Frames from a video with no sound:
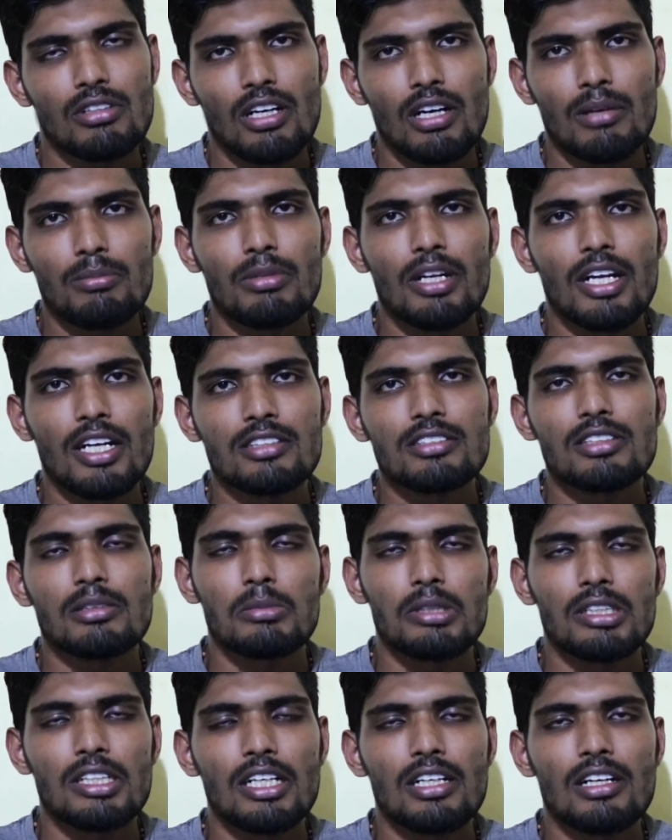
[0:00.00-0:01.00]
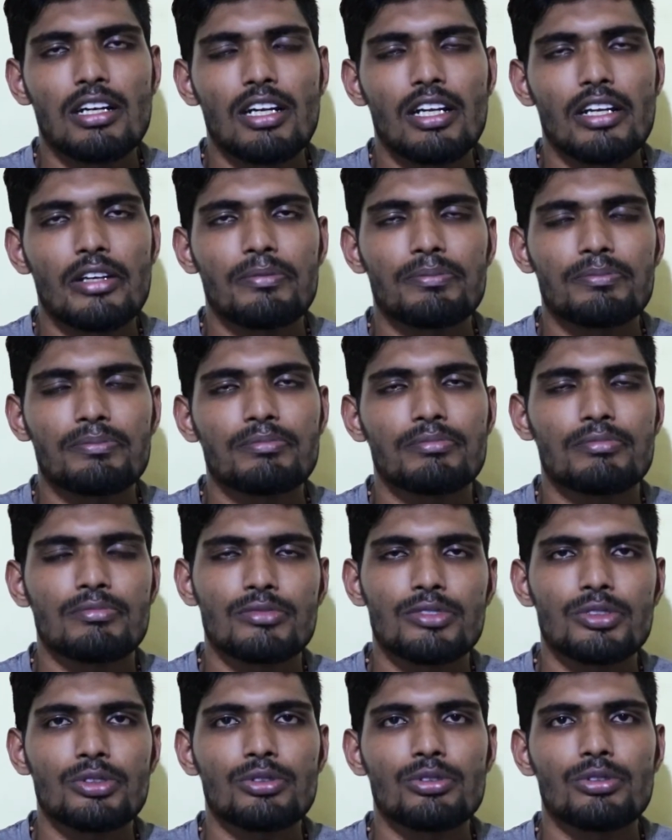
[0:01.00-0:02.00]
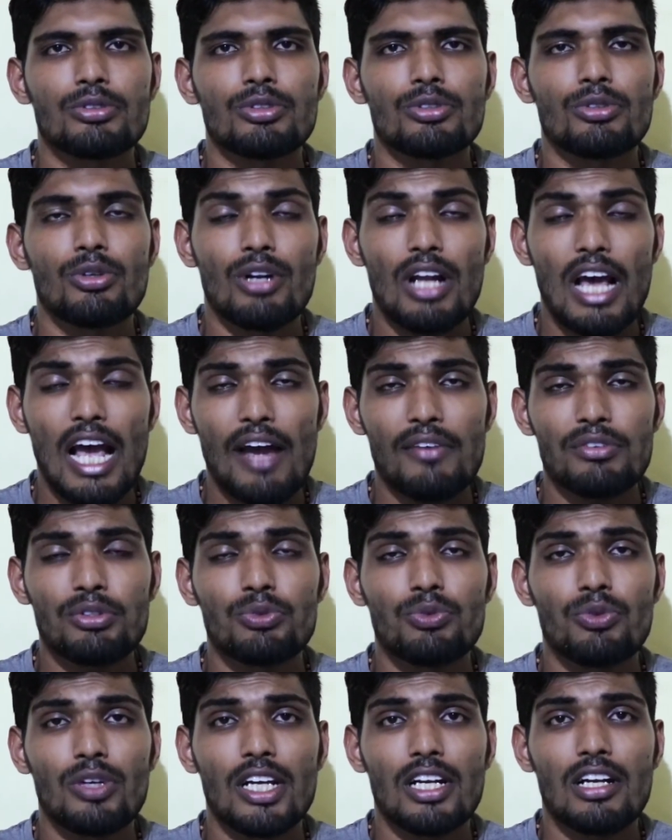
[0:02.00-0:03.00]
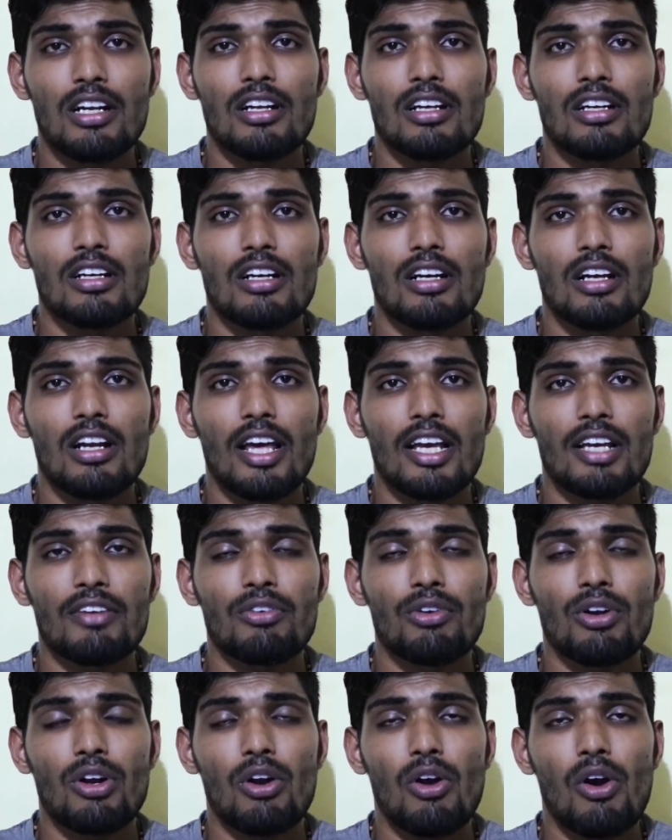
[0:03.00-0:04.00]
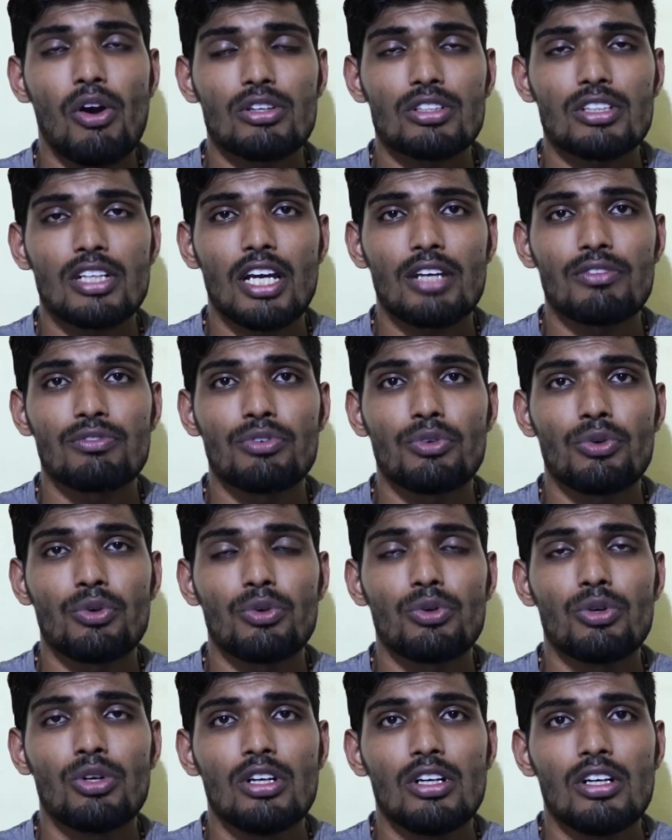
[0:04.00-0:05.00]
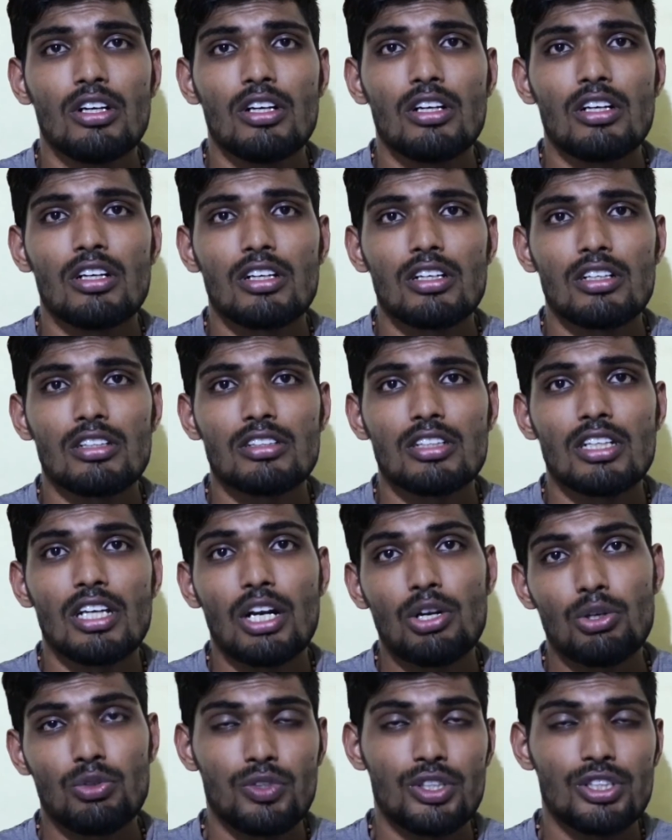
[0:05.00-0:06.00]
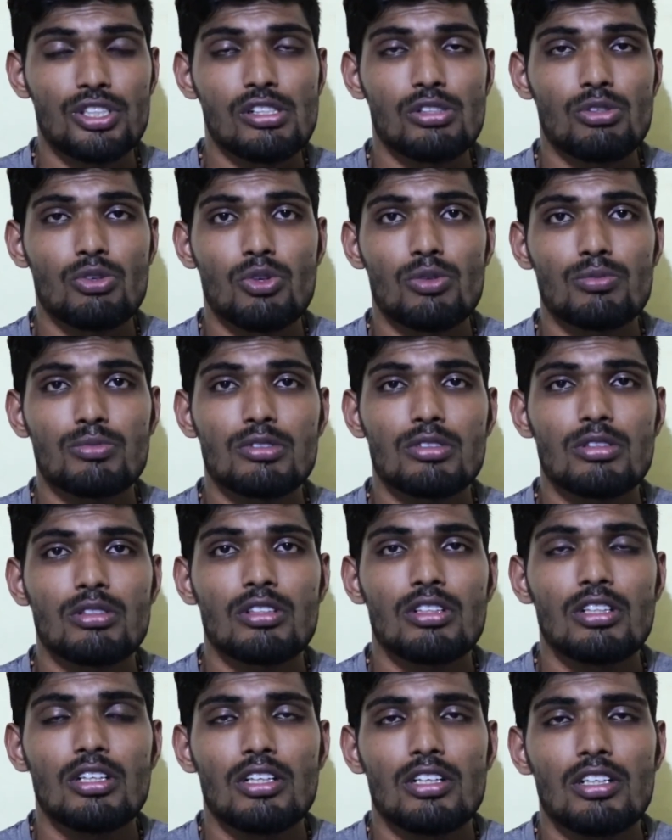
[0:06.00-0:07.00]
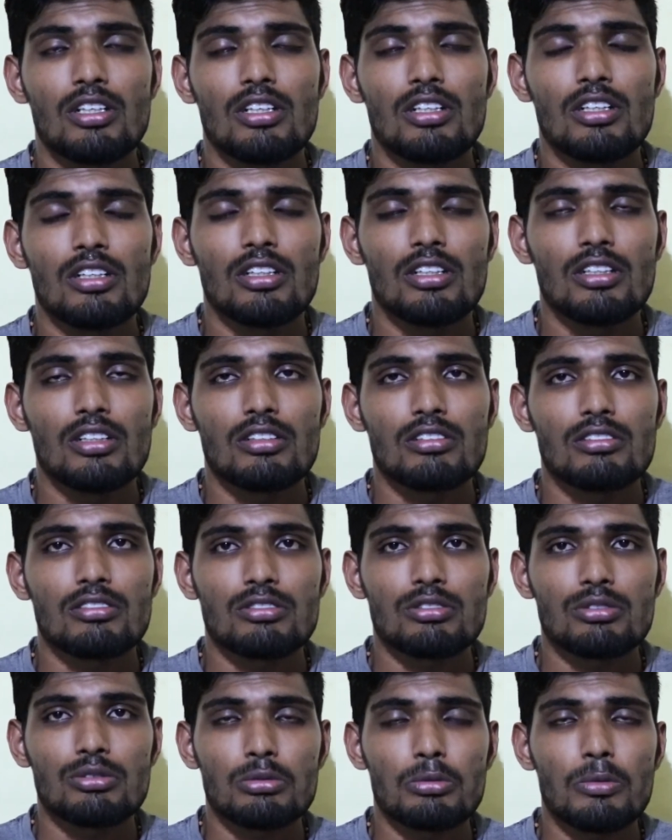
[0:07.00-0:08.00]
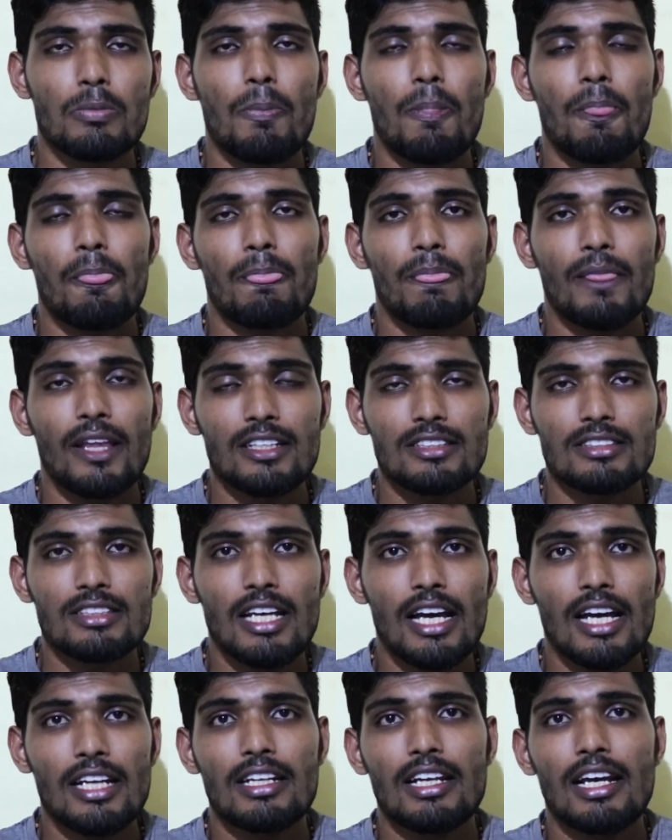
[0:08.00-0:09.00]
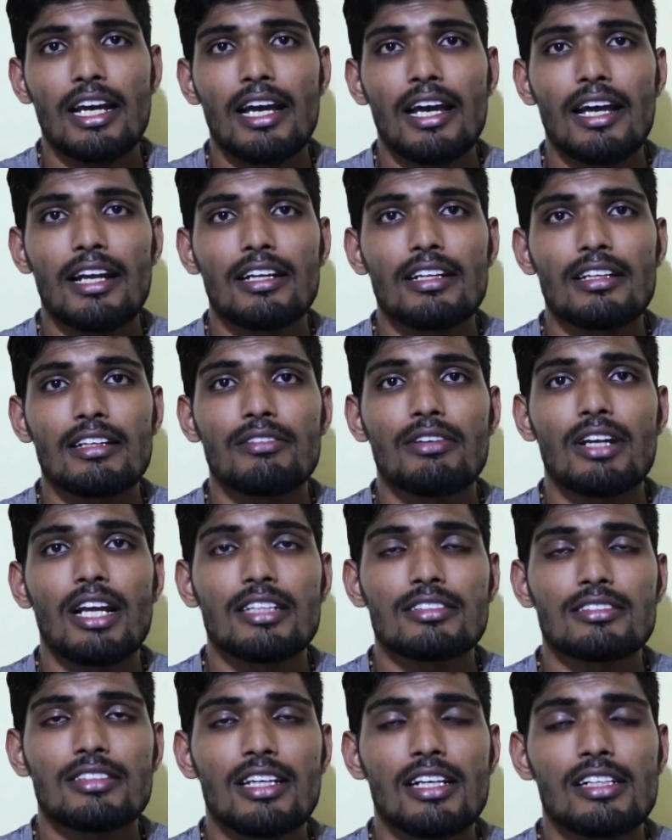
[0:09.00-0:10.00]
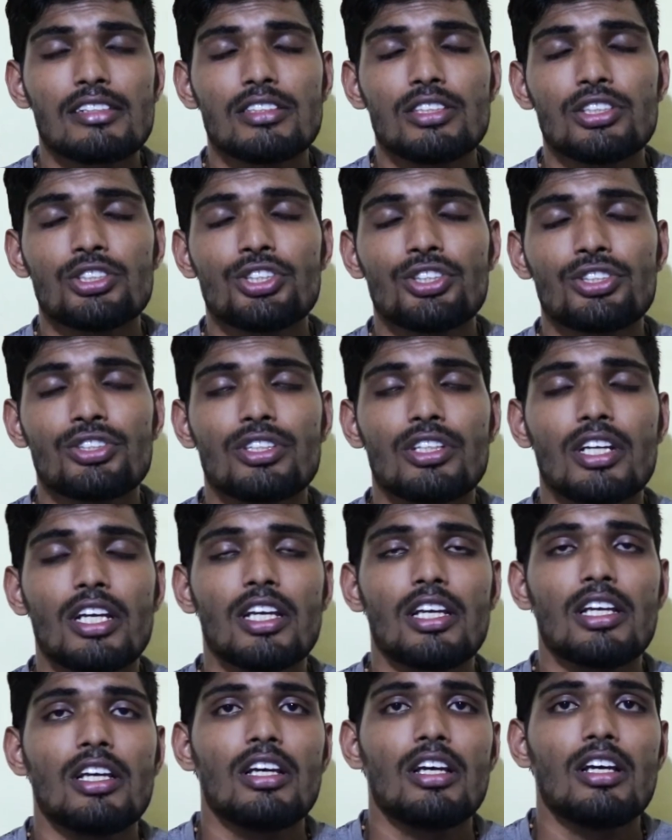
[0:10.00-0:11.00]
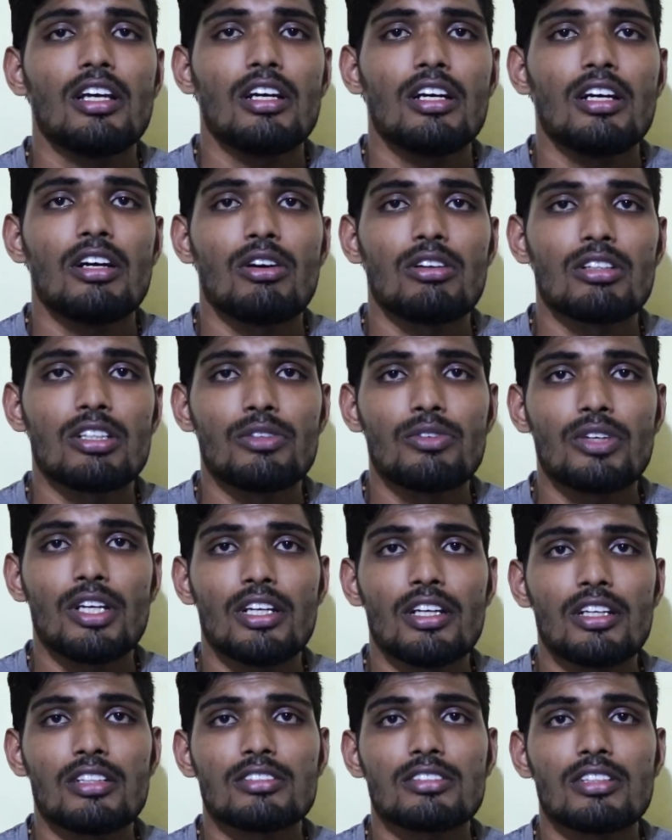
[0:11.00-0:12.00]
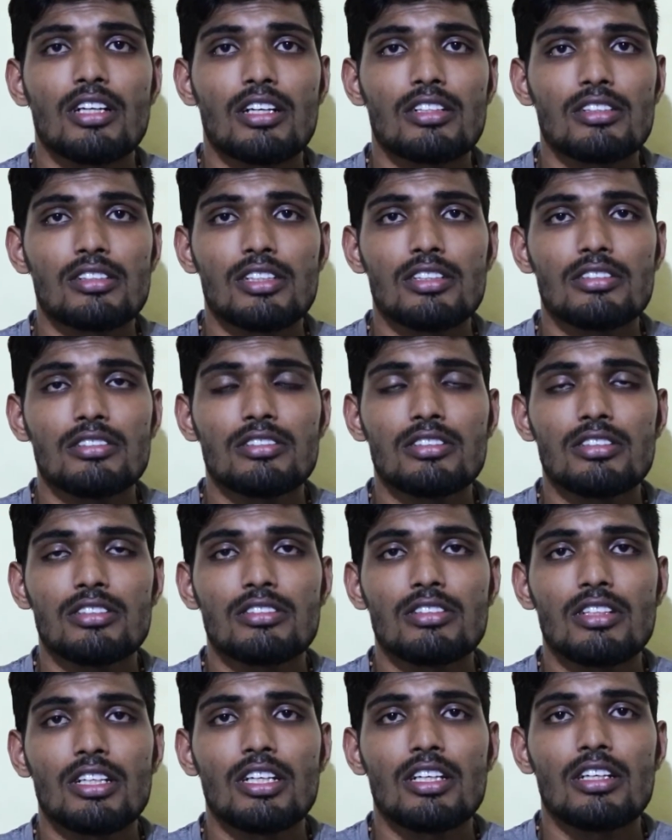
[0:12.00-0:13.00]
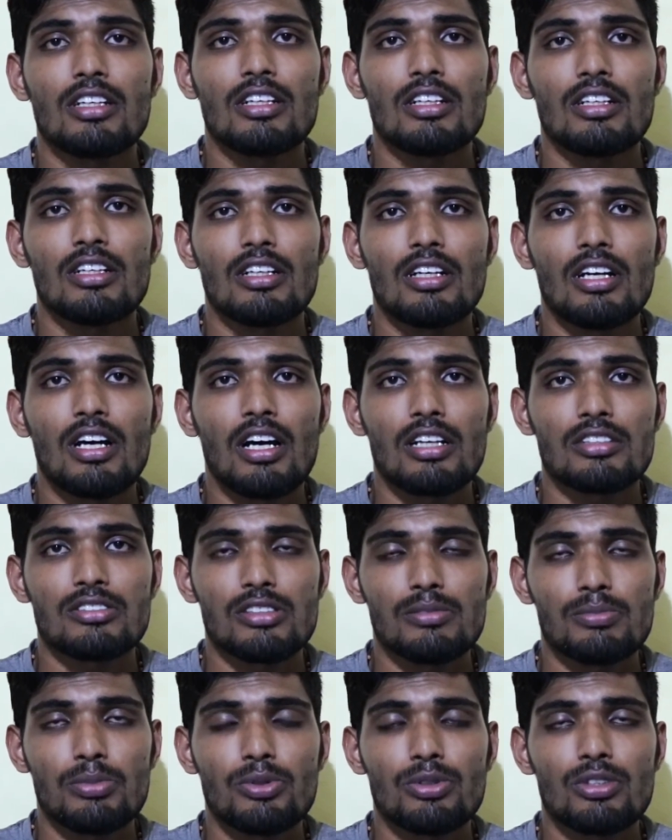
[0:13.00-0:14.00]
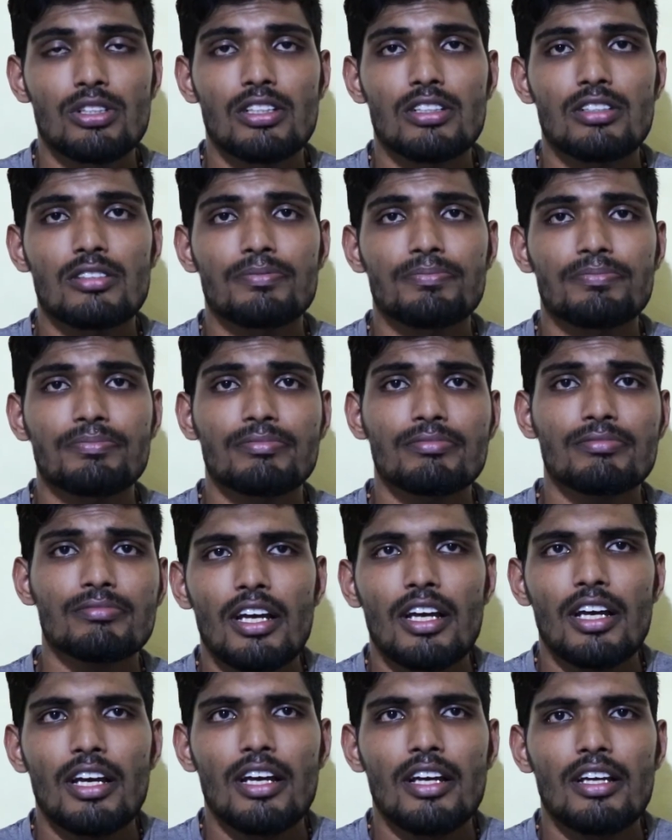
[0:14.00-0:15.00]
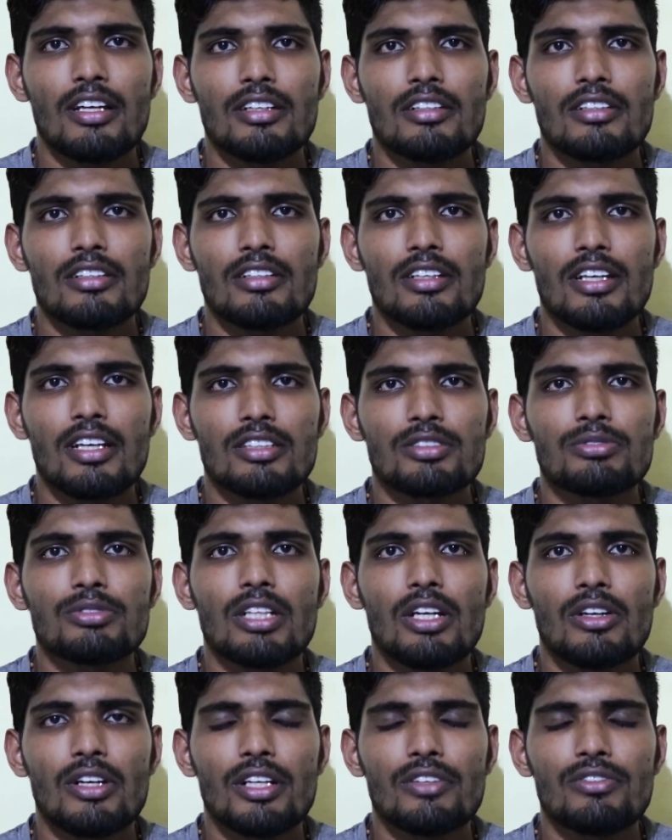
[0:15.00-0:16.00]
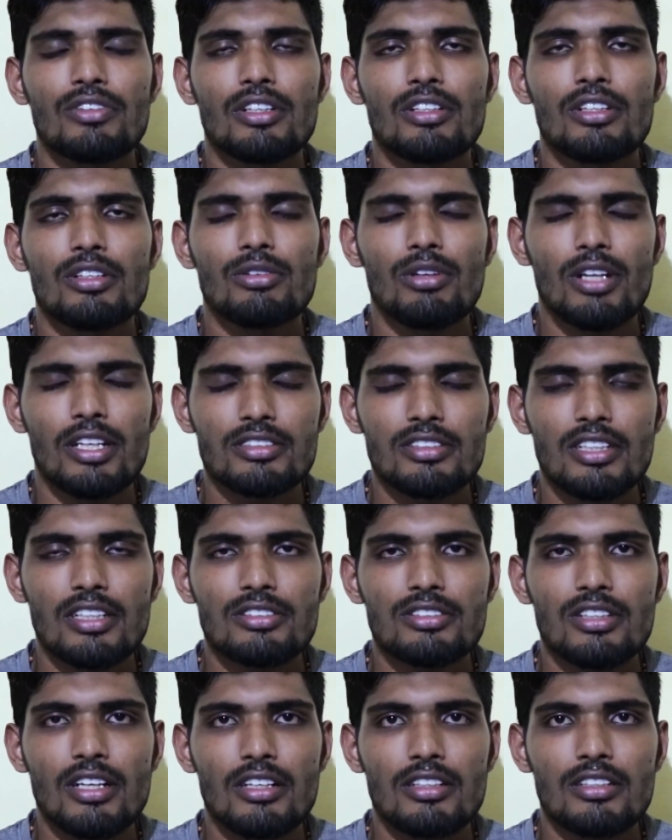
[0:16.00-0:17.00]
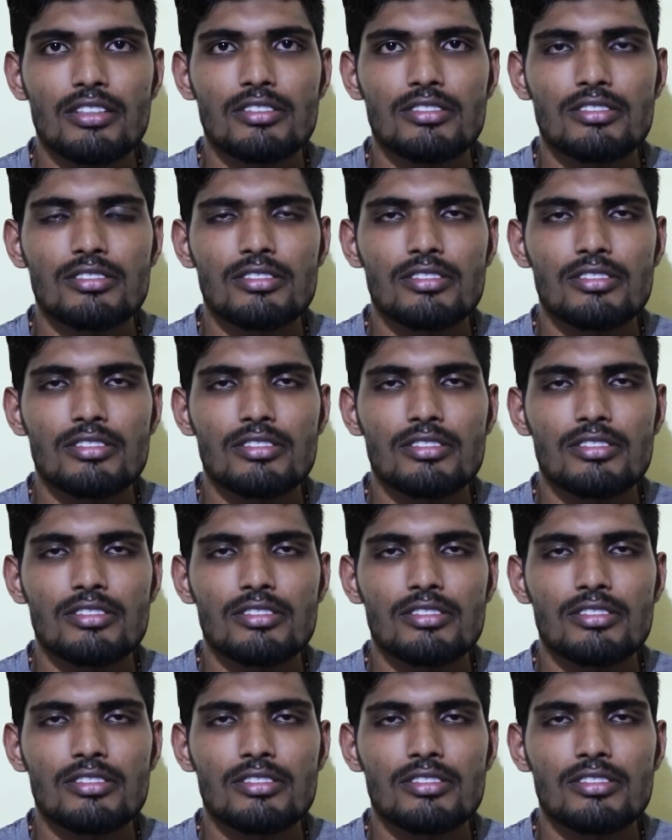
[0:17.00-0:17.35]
updates immediately, so you don't have to wait uh, like for a long time for uh, the unofficial ROMs. Uh, so that's that. And uh, when I say L G G three, all the variants under L G G three uh, are supported. And yes, without any further ado, let's get started.